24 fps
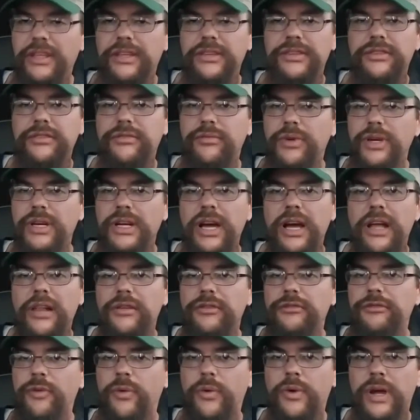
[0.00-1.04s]
it's three
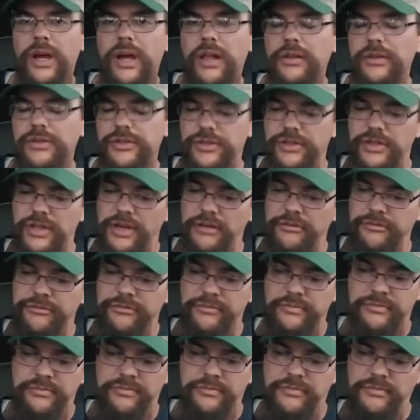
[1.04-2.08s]
dollar, four dollar stuff.
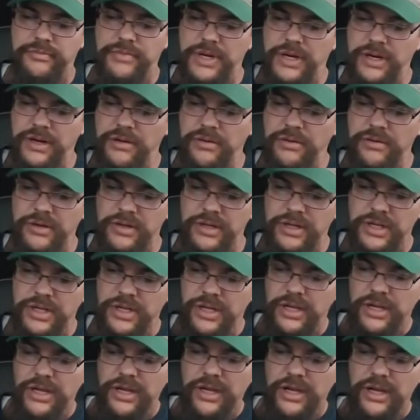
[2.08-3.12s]
You know
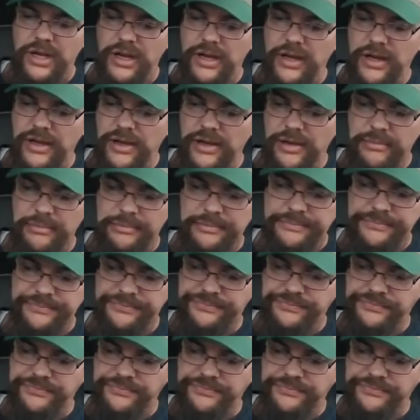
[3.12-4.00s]
um,